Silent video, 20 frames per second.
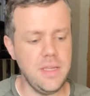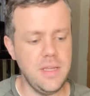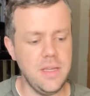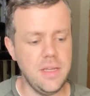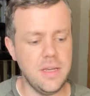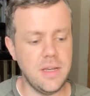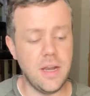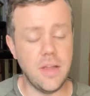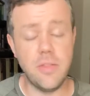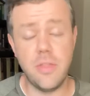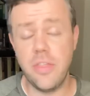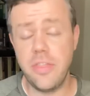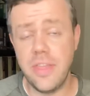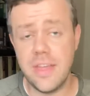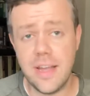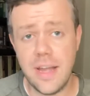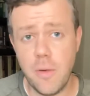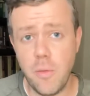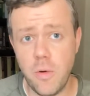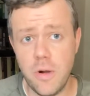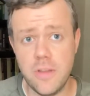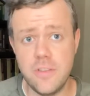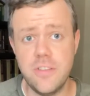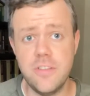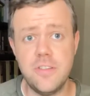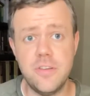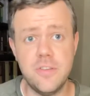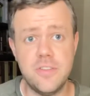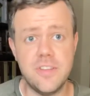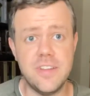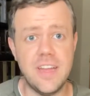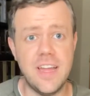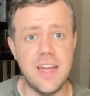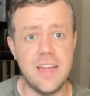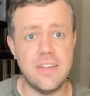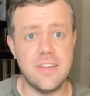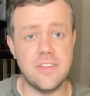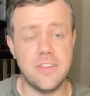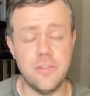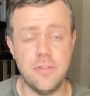Now, the thing I wanted to do today
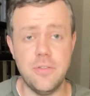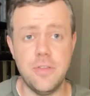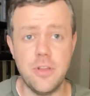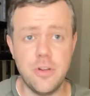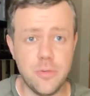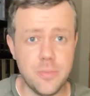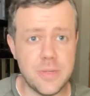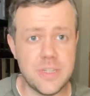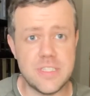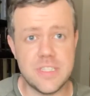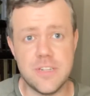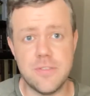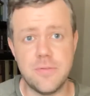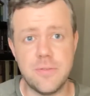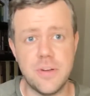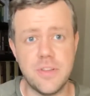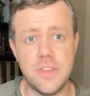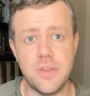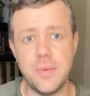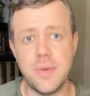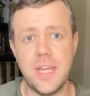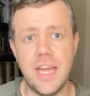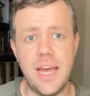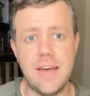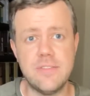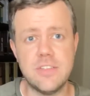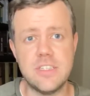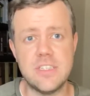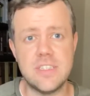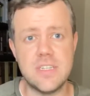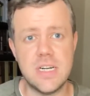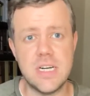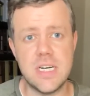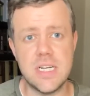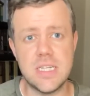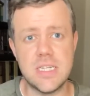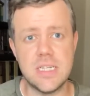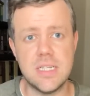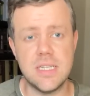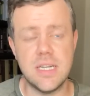that's a little bit different that we haven't
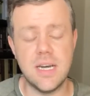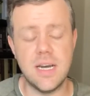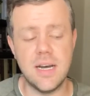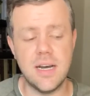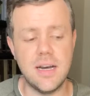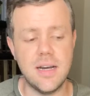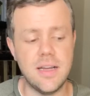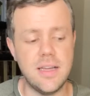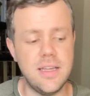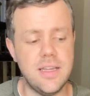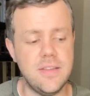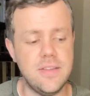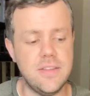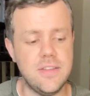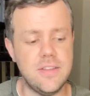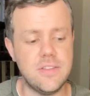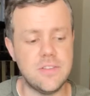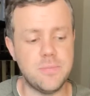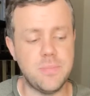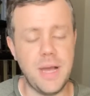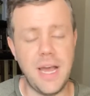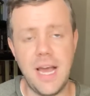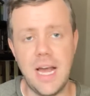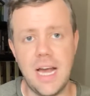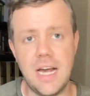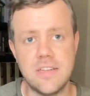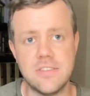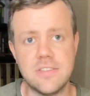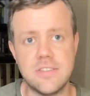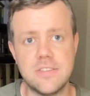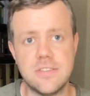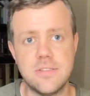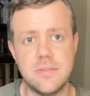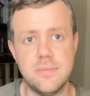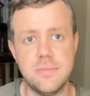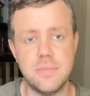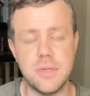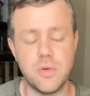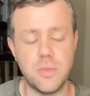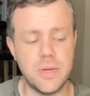done in these past
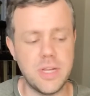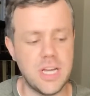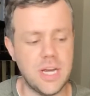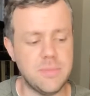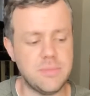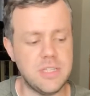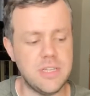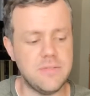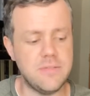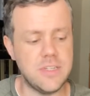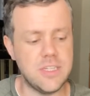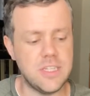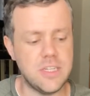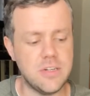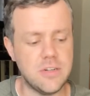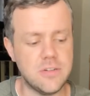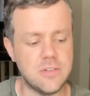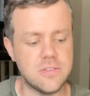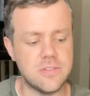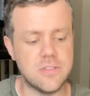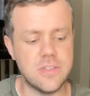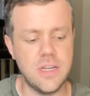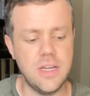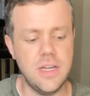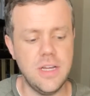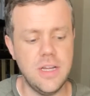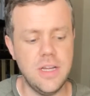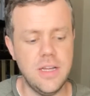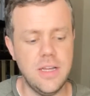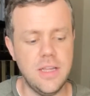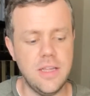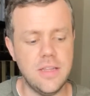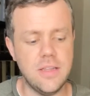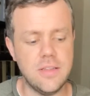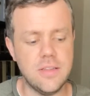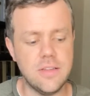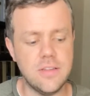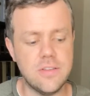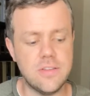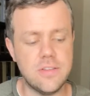midweek update videos
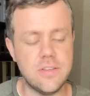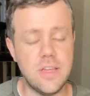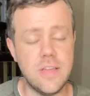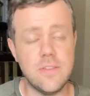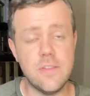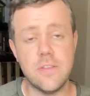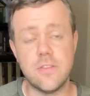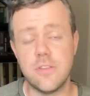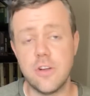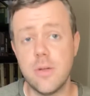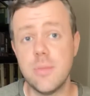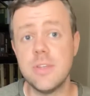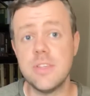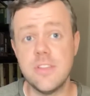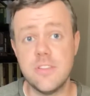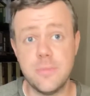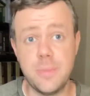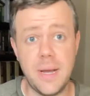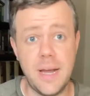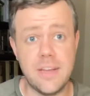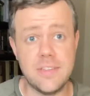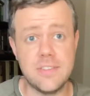is in the sermon this past